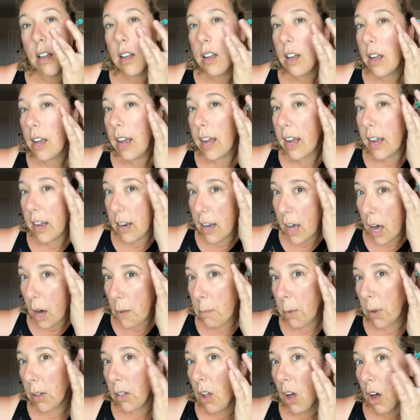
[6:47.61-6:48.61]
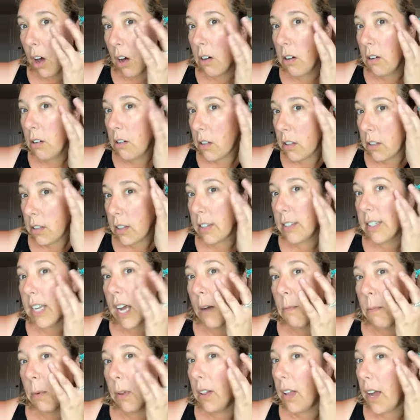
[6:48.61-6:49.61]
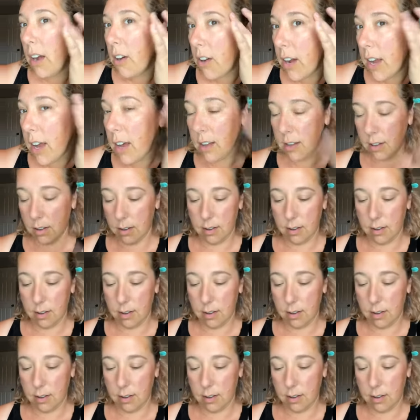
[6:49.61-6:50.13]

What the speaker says: and up along the temple area.